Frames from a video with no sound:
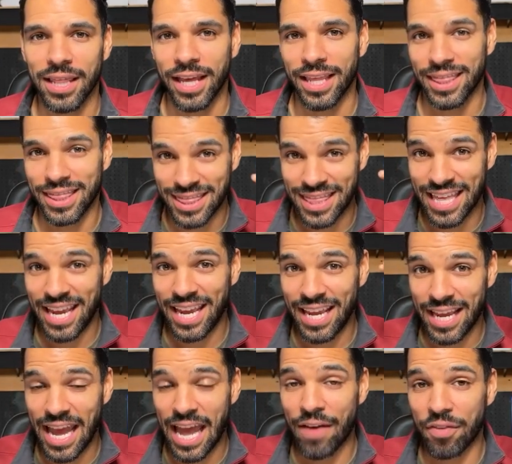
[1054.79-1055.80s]
Like,
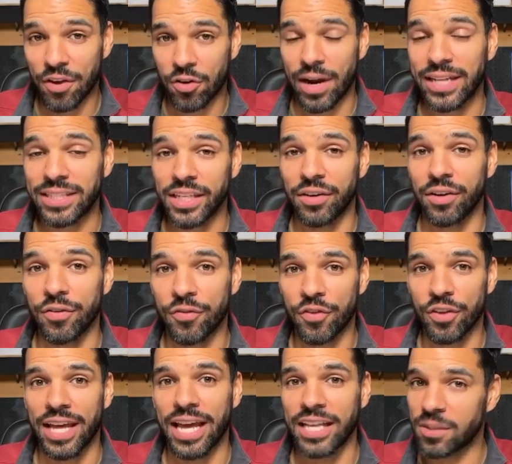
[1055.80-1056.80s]
they have the criteria
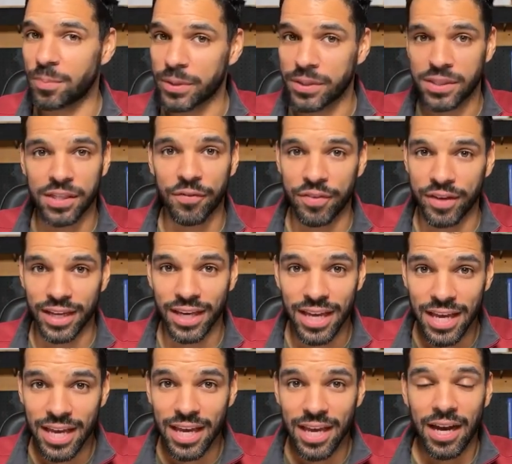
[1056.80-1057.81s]
for that specific
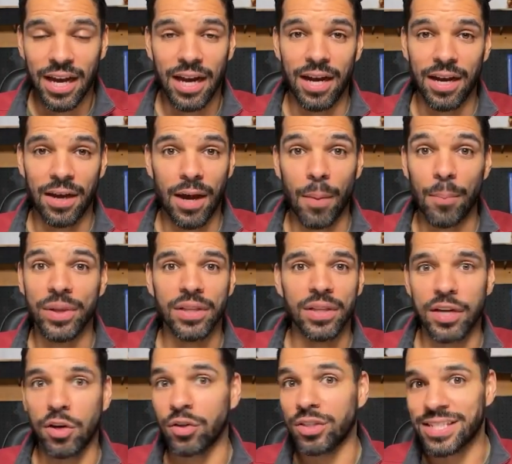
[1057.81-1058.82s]

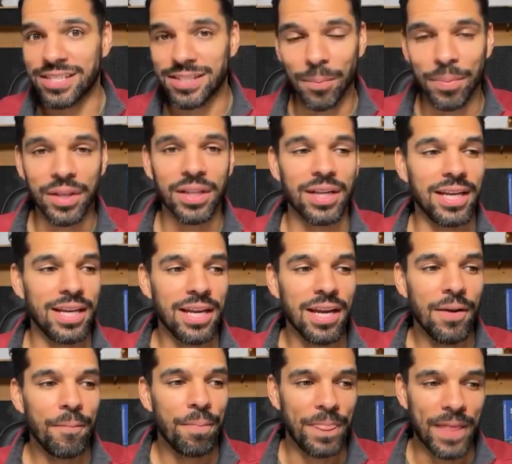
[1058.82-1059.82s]
ability or disability
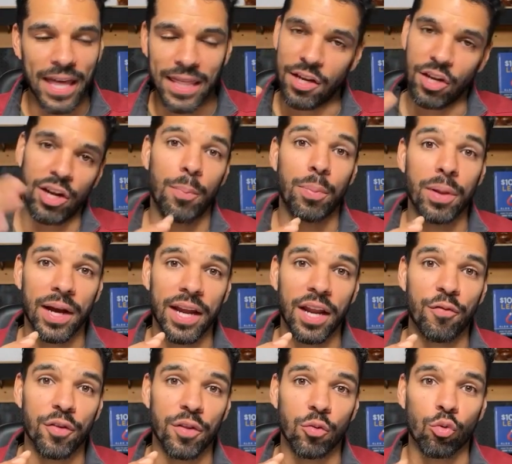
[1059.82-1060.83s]
that they're going to plug
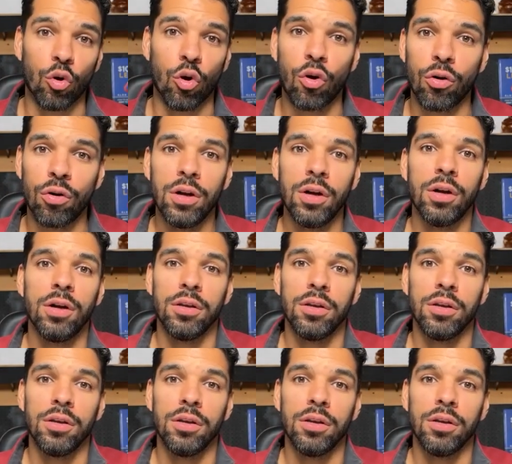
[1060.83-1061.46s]
in for the role.